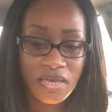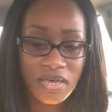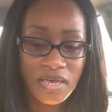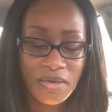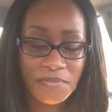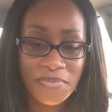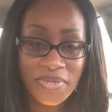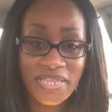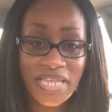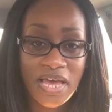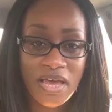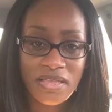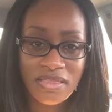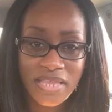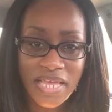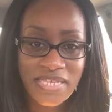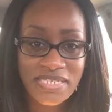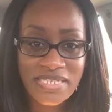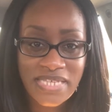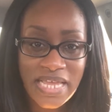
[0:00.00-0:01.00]
but that,
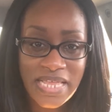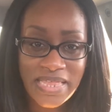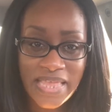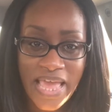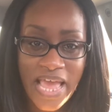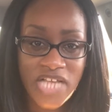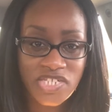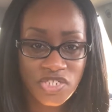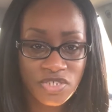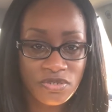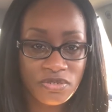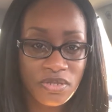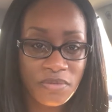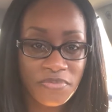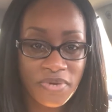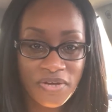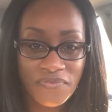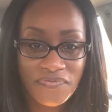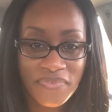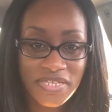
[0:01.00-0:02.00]
that said national
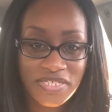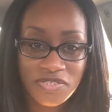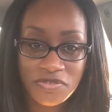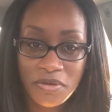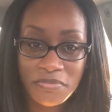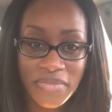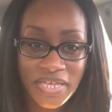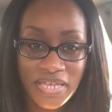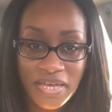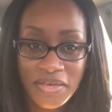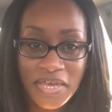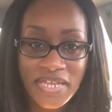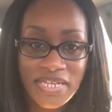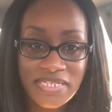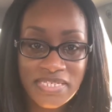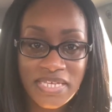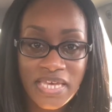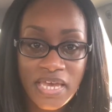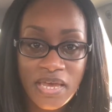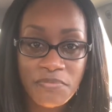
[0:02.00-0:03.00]
above it. So I'm like, okay,
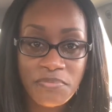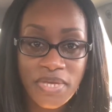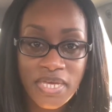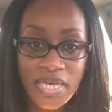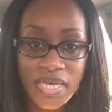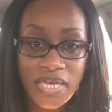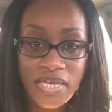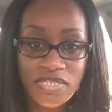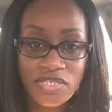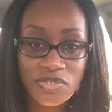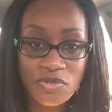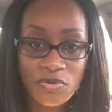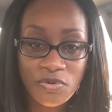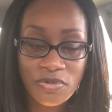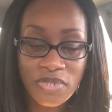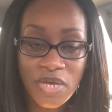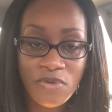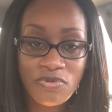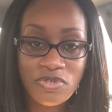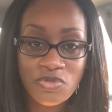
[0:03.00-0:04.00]
this can't be it. So
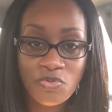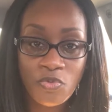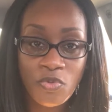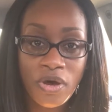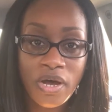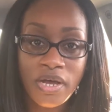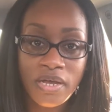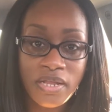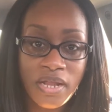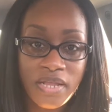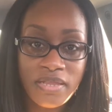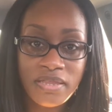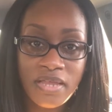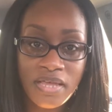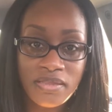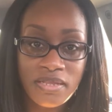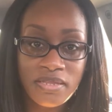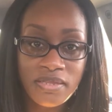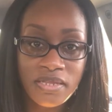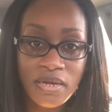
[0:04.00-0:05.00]
there was one,
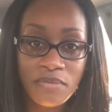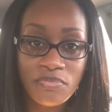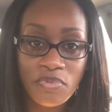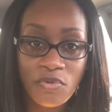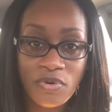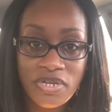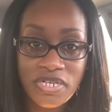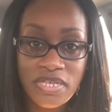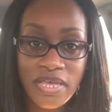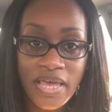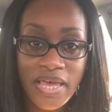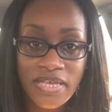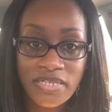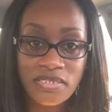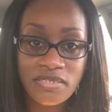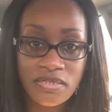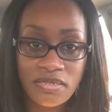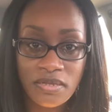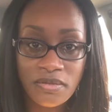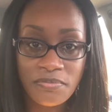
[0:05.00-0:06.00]
another number with an
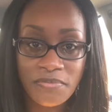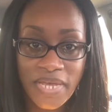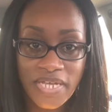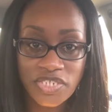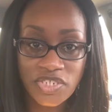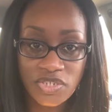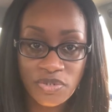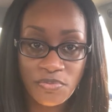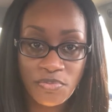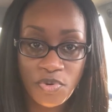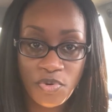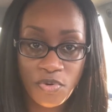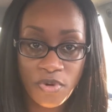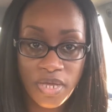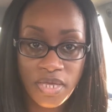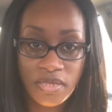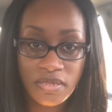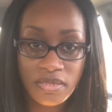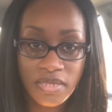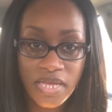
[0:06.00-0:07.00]
exclamation
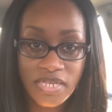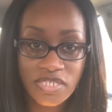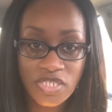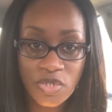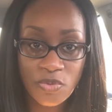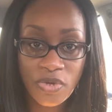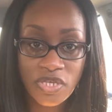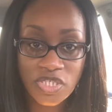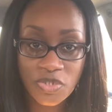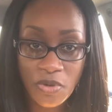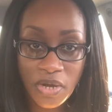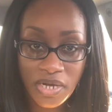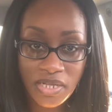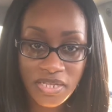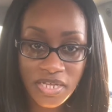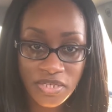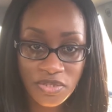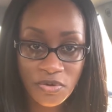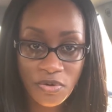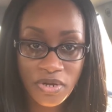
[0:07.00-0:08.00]
point next to it. So I
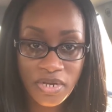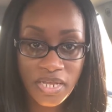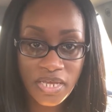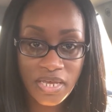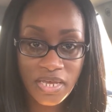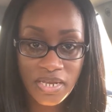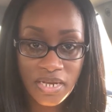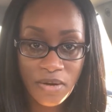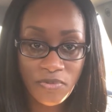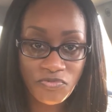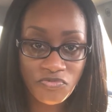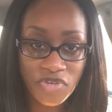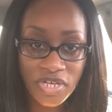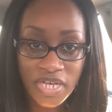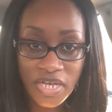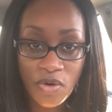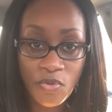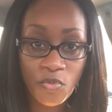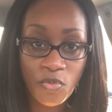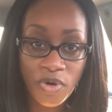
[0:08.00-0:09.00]
clicked on it and I'm
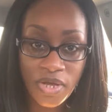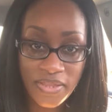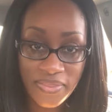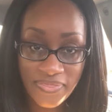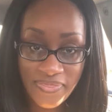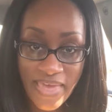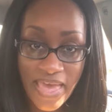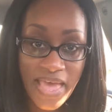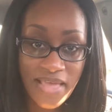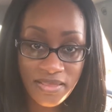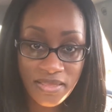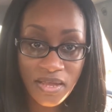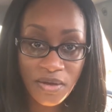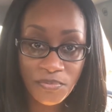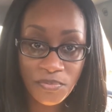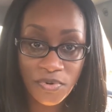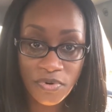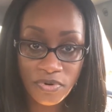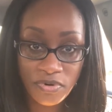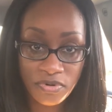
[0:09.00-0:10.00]
reading what that
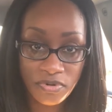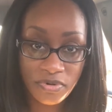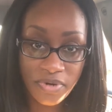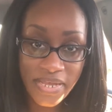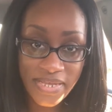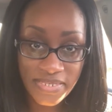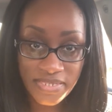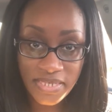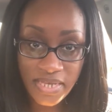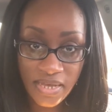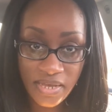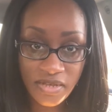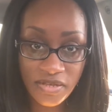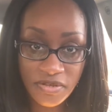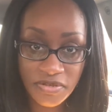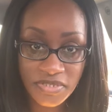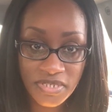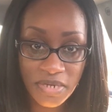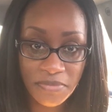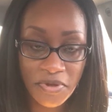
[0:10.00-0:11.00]
number
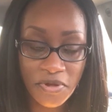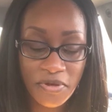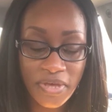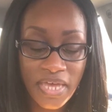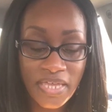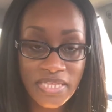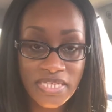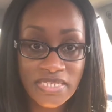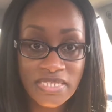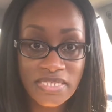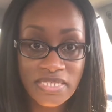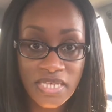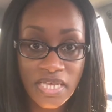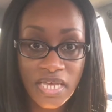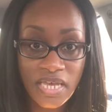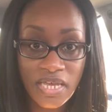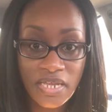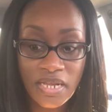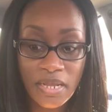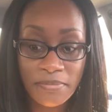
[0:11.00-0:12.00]
entails. And I'm like, okay, this is
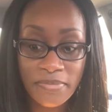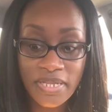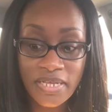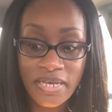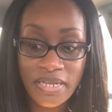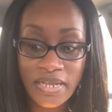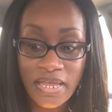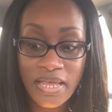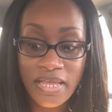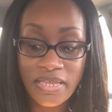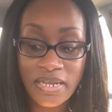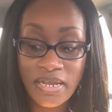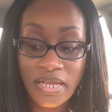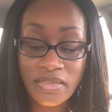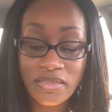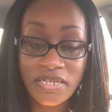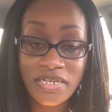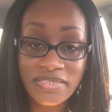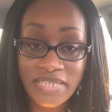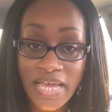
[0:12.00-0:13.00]
it. And I'm looking, and then I
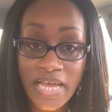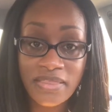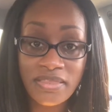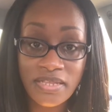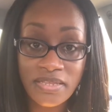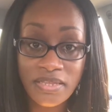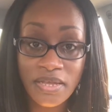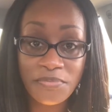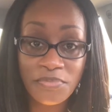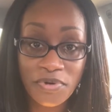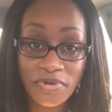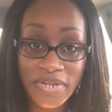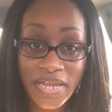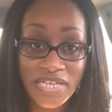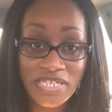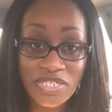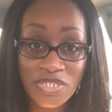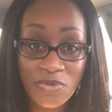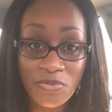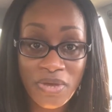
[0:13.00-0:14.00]
looked at the number
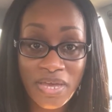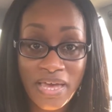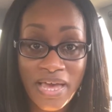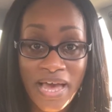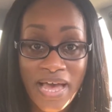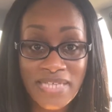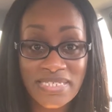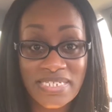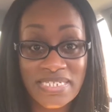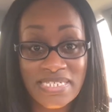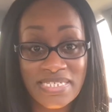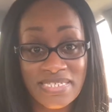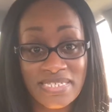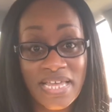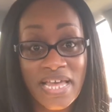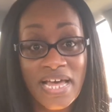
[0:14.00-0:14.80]
next to it, guys, and it said